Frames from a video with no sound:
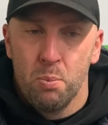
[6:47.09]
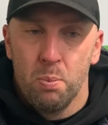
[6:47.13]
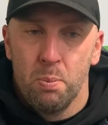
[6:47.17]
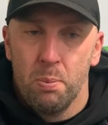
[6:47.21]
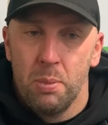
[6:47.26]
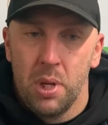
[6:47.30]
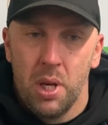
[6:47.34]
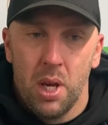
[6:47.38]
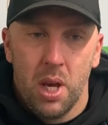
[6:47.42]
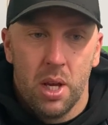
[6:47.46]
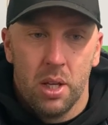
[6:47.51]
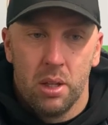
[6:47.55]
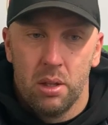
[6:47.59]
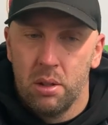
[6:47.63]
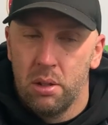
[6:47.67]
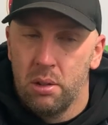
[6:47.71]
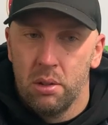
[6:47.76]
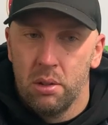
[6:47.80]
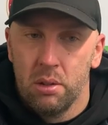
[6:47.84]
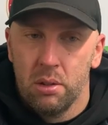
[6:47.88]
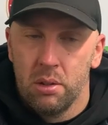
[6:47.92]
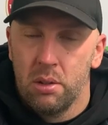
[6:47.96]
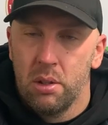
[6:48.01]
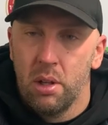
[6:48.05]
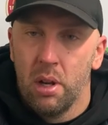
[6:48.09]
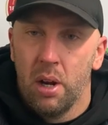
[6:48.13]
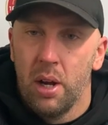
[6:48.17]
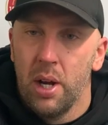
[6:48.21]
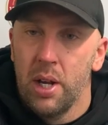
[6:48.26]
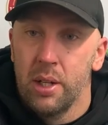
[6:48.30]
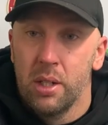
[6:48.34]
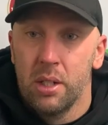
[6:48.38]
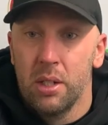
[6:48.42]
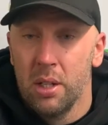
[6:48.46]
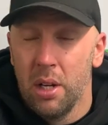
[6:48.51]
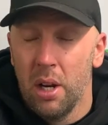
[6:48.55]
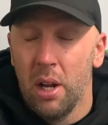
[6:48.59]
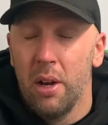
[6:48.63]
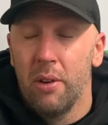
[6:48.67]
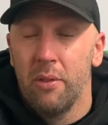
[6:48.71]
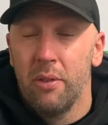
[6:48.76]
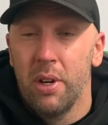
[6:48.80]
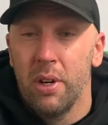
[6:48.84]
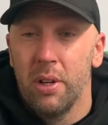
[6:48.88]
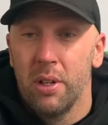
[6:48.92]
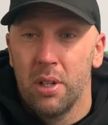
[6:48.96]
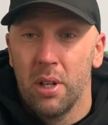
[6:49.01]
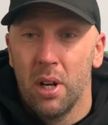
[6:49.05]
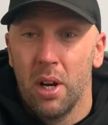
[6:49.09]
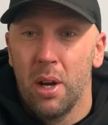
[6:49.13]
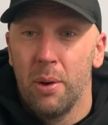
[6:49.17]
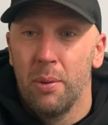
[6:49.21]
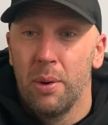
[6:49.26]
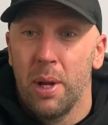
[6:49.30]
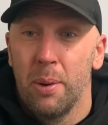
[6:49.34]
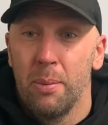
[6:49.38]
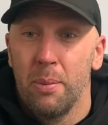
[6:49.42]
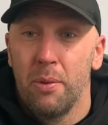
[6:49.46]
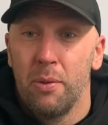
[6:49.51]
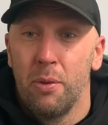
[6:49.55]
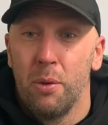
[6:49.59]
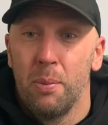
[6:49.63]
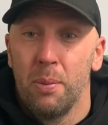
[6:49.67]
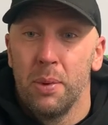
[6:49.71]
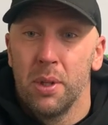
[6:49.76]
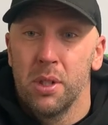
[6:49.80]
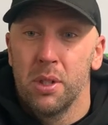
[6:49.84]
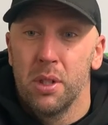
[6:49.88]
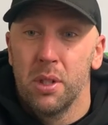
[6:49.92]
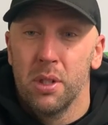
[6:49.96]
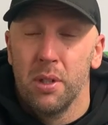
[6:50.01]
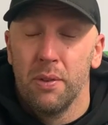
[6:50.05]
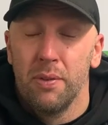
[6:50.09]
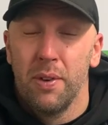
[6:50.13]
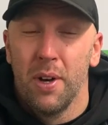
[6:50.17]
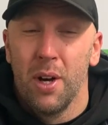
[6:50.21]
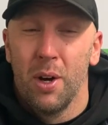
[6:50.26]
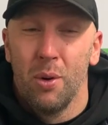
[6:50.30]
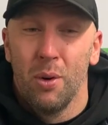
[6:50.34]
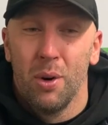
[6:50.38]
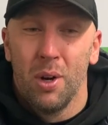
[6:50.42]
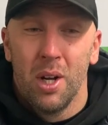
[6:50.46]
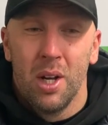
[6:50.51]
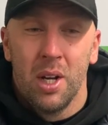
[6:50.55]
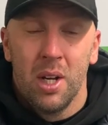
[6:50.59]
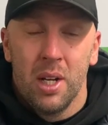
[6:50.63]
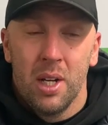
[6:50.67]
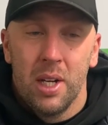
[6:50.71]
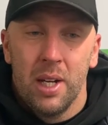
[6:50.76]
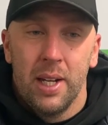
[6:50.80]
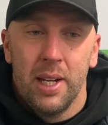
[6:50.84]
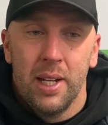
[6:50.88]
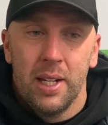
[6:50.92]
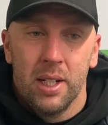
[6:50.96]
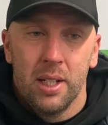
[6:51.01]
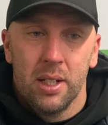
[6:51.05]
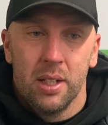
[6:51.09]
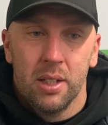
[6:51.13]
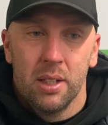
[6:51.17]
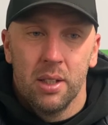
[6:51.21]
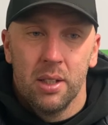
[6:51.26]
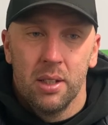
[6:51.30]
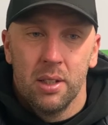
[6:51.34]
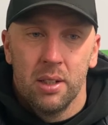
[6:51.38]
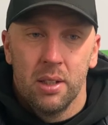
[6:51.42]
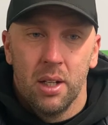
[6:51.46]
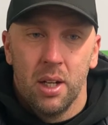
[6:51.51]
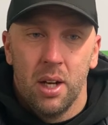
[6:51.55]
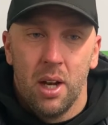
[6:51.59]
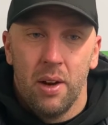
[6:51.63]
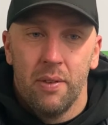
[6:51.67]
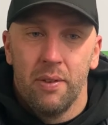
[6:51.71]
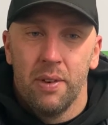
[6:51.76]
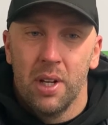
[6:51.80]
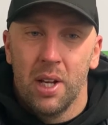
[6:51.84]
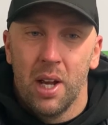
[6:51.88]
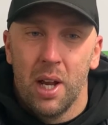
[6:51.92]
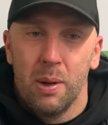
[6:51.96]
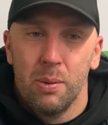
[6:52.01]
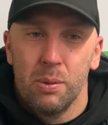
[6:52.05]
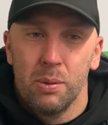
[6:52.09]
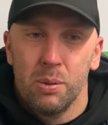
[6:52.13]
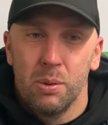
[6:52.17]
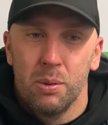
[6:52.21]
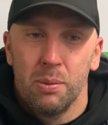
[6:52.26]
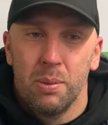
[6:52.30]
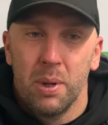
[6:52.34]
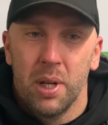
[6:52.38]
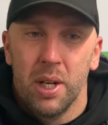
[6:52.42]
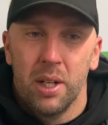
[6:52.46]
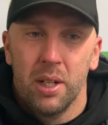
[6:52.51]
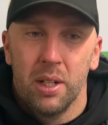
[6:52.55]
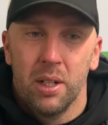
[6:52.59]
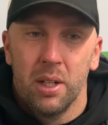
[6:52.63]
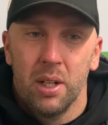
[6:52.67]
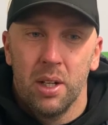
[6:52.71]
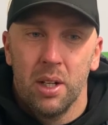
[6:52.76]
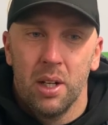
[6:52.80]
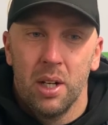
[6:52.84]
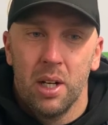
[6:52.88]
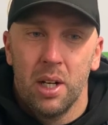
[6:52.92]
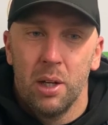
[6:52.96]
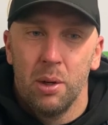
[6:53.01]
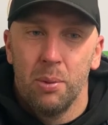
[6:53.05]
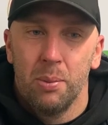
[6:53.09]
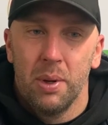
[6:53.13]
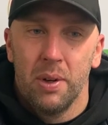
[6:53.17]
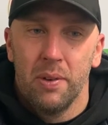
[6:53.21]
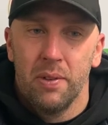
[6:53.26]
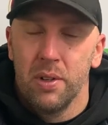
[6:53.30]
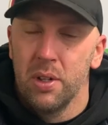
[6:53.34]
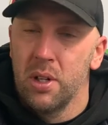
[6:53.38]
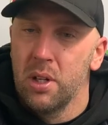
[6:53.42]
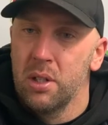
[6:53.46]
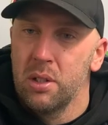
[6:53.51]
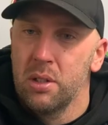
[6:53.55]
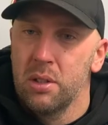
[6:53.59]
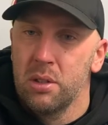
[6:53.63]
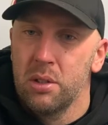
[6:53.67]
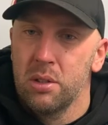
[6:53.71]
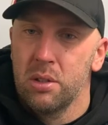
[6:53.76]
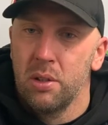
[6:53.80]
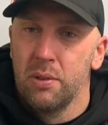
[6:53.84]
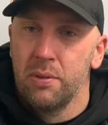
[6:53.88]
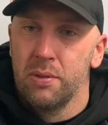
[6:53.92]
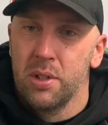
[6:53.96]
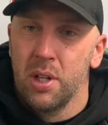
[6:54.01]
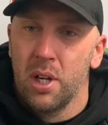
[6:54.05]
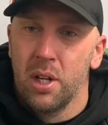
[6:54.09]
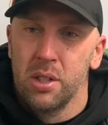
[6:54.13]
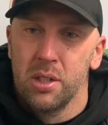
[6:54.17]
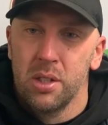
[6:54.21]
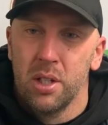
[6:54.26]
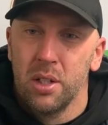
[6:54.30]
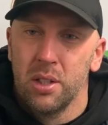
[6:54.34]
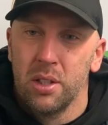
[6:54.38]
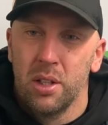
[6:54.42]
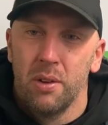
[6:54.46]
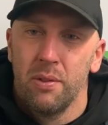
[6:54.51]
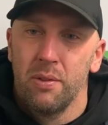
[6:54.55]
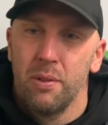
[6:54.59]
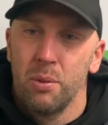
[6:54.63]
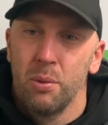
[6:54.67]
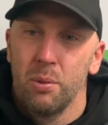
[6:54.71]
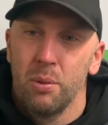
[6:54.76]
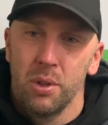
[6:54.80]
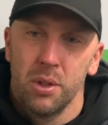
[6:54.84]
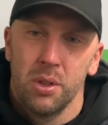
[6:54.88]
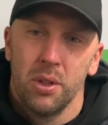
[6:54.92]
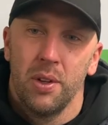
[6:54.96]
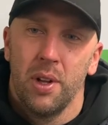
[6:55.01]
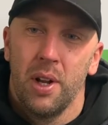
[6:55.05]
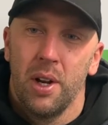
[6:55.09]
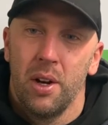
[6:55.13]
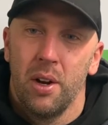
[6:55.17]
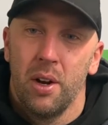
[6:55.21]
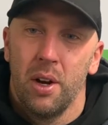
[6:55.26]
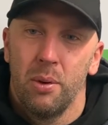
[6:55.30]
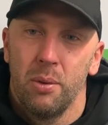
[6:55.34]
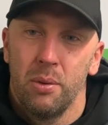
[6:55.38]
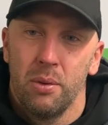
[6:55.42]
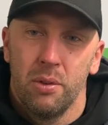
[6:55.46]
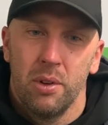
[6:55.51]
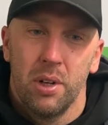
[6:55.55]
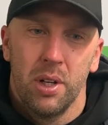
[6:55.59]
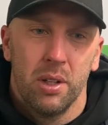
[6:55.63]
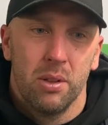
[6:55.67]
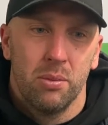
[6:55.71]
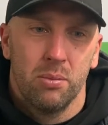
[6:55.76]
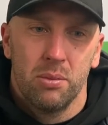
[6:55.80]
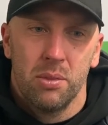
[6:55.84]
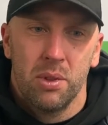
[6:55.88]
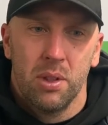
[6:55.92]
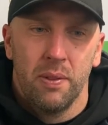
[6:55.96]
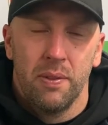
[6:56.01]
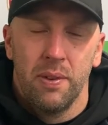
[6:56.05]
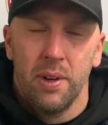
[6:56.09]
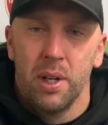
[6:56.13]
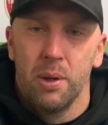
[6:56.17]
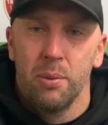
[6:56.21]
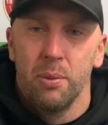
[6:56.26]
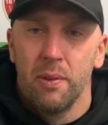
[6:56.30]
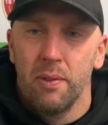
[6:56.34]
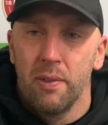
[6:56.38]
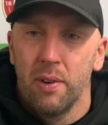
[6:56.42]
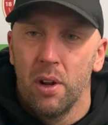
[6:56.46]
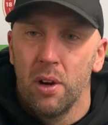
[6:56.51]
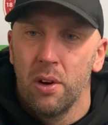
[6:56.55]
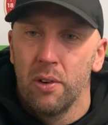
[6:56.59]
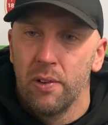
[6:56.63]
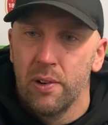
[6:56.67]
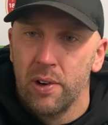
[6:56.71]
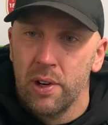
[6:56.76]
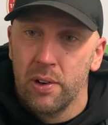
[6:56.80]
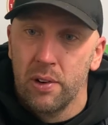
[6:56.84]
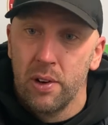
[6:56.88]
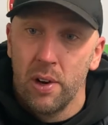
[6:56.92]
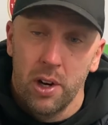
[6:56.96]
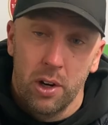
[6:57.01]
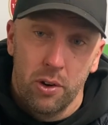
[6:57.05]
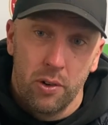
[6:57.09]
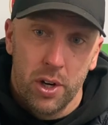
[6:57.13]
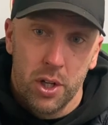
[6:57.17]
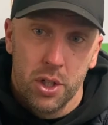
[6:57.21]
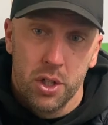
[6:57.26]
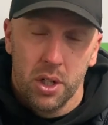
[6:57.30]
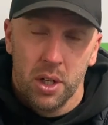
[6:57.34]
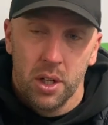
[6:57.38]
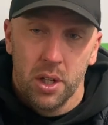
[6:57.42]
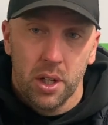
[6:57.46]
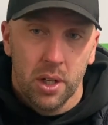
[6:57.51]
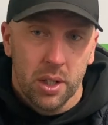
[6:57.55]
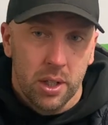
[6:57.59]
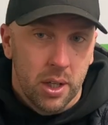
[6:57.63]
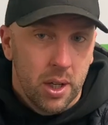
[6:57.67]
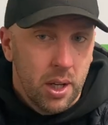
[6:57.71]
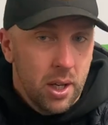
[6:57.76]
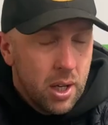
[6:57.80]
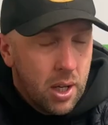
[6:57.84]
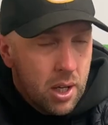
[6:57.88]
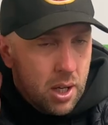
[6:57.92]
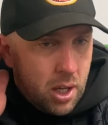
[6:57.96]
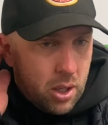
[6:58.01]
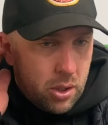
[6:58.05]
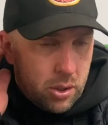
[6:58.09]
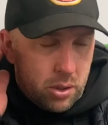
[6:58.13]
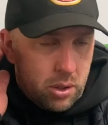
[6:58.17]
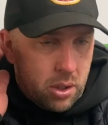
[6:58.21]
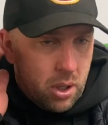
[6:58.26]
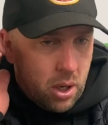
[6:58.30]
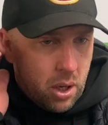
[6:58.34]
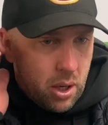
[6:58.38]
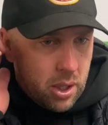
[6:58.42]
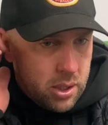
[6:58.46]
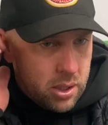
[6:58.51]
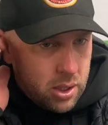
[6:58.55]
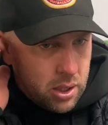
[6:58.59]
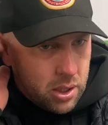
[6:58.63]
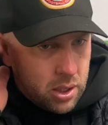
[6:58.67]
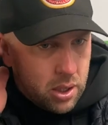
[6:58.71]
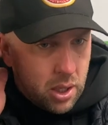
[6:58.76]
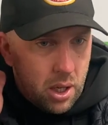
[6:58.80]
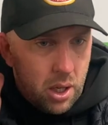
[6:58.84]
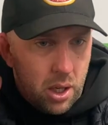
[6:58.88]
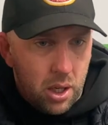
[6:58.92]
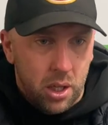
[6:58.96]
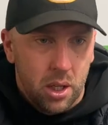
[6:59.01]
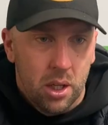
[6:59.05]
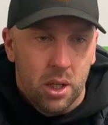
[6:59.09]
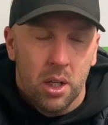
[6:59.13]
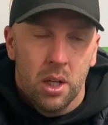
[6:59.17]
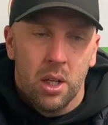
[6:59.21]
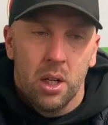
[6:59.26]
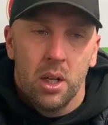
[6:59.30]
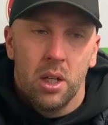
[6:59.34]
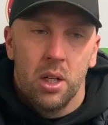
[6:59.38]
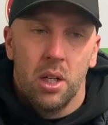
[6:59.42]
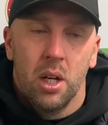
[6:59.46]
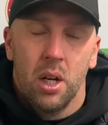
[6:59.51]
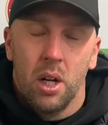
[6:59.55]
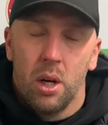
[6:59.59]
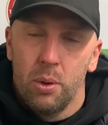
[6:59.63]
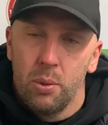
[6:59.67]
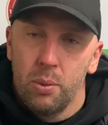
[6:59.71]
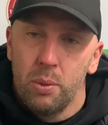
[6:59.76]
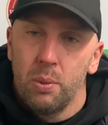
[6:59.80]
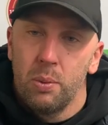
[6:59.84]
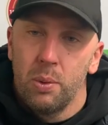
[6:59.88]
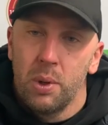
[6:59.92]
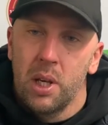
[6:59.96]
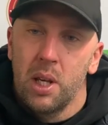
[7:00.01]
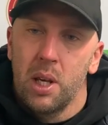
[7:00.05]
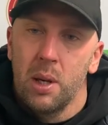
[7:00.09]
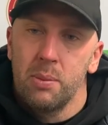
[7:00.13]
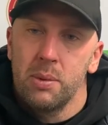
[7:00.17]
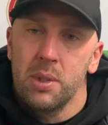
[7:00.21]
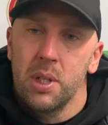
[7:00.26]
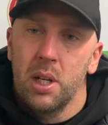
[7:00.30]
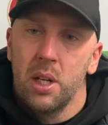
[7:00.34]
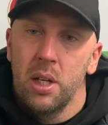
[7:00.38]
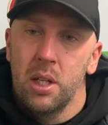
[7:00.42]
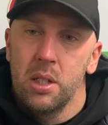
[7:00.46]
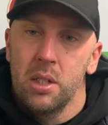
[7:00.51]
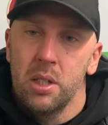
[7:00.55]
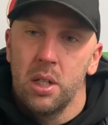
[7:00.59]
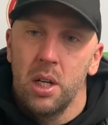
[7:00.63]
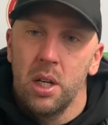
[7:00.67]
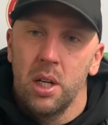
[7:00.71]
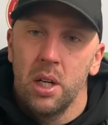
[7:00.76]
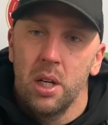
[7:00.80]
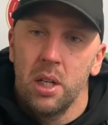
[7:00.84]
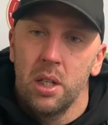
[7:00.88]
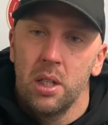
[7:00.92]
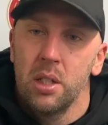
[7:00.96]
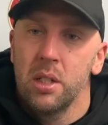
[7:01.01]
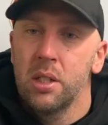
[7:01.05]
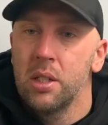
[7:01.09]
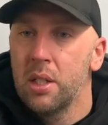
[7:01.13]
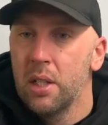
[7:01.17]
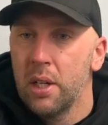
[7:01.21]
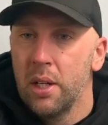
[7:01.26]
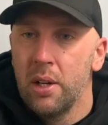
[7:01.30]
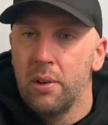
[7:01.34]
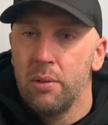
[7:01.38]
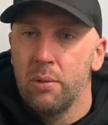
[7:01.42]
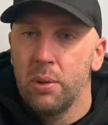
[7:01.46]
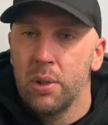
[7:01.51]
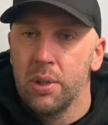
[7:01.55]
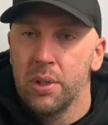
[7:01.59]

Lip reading: Really delighted with that performance, because I felt in other games we've been a little bit of a soft touch, and I don't think it was on that night. We really defended with a lot of aggression, and I was delighted that we kept a clean sheet and another one